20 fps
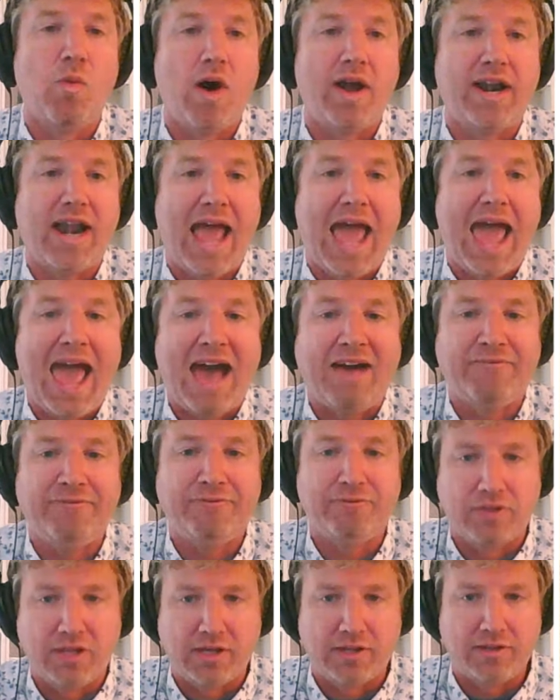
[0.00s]
the one and a half,
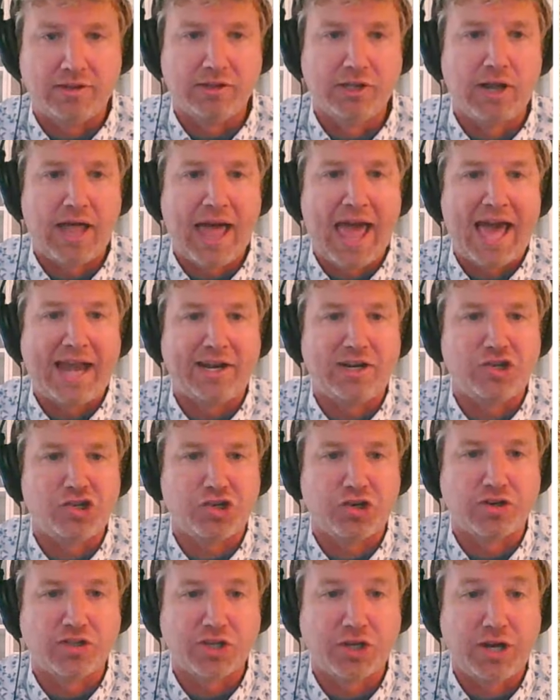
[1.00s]
that little added
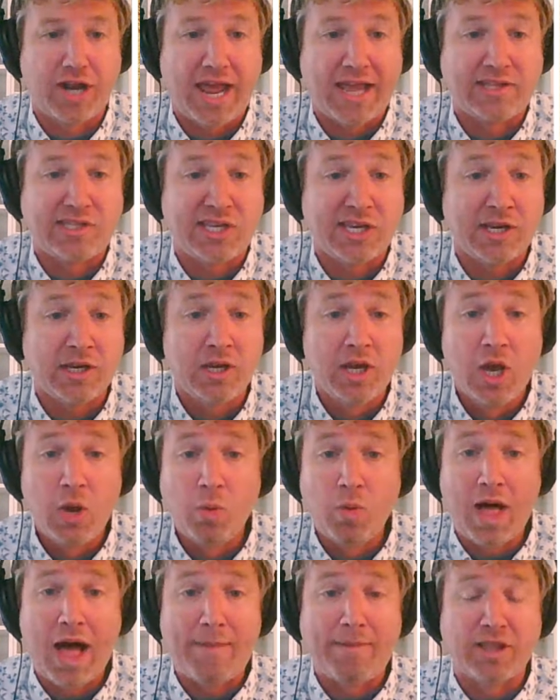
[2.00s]
insurance, a good idea?
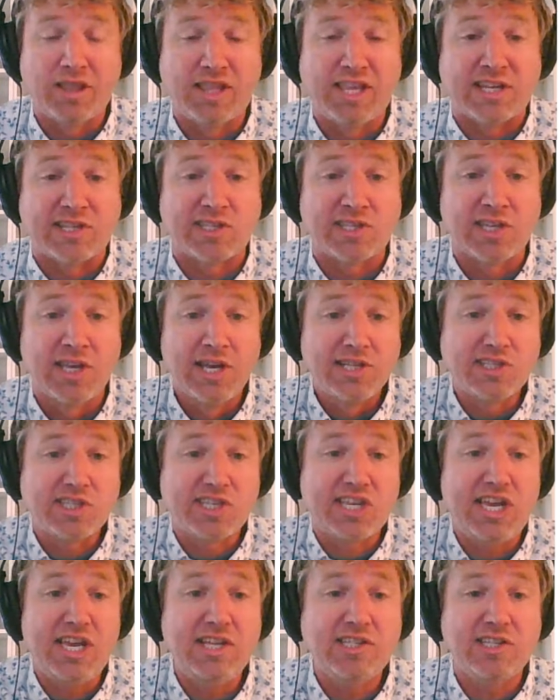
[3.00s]
Well, how about this?
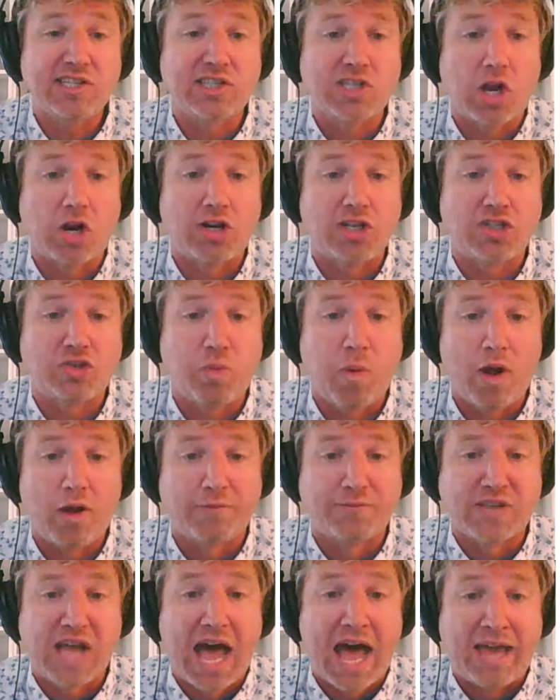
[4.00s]
Skenes has started
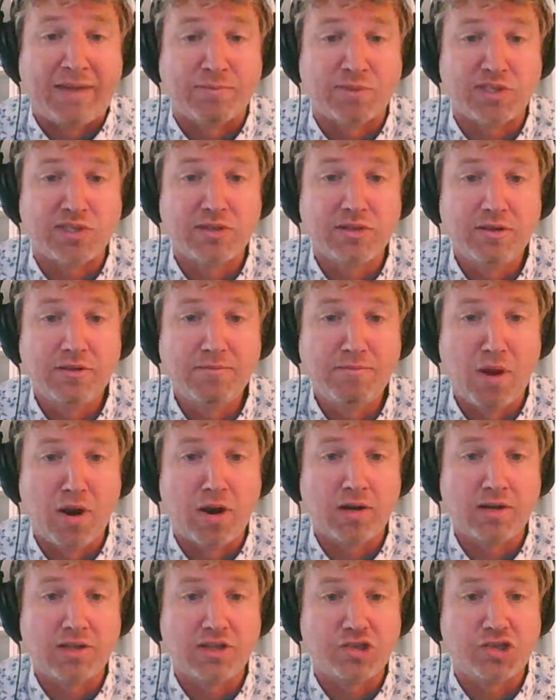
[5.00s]
12 times,
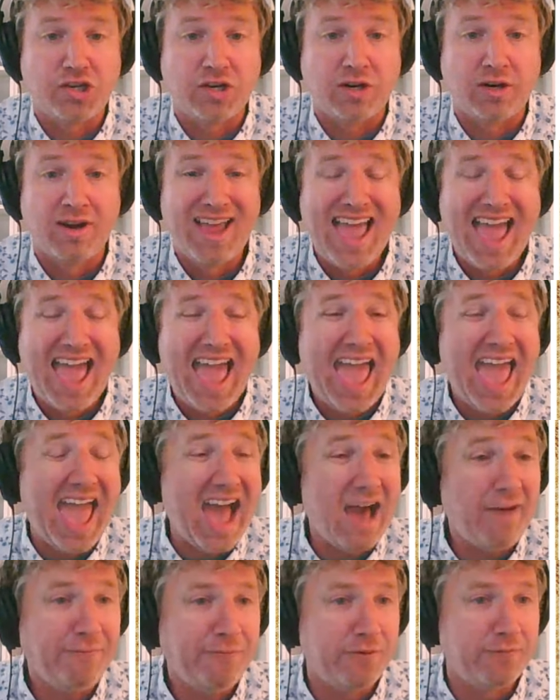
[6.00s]
Mark, this year.
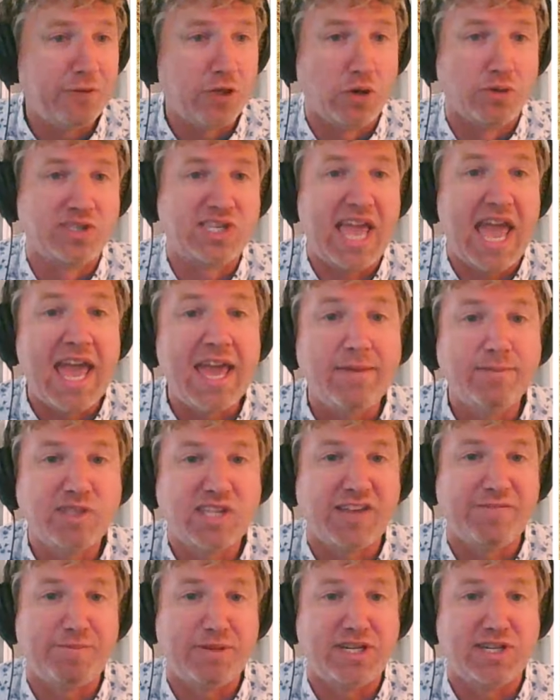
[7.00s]
Half of those
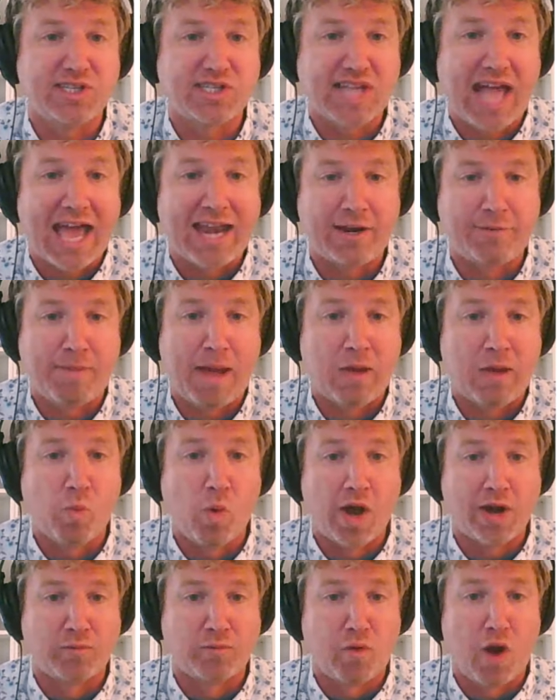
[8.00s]
games have been decided by
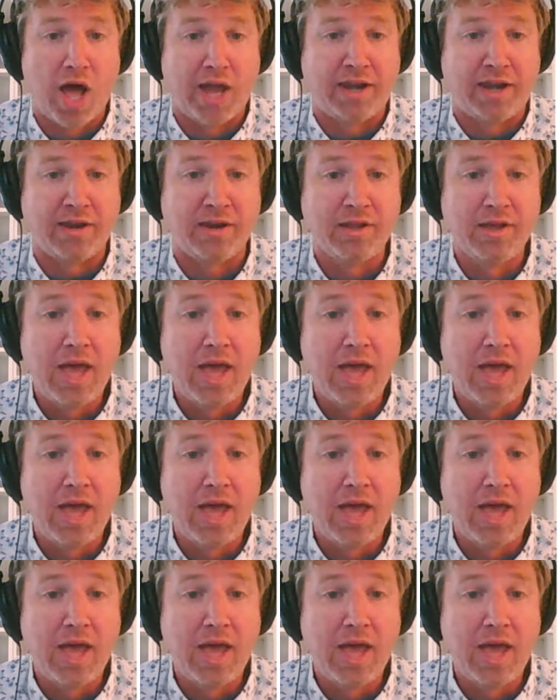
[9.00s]
one run.